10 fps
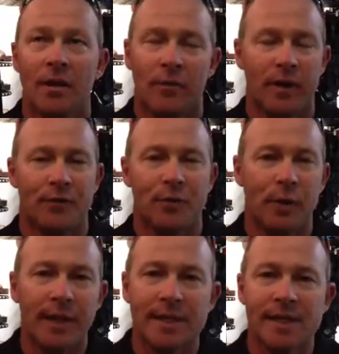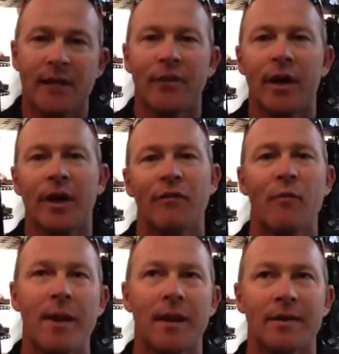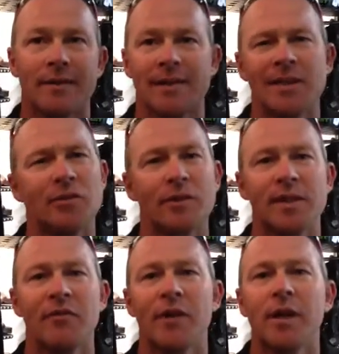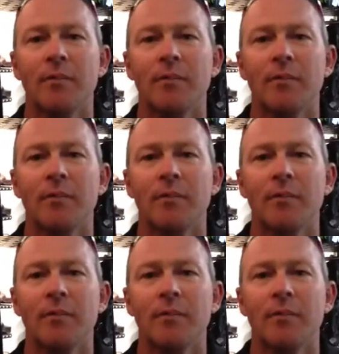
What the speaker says: We have 27 out of about 60 or 70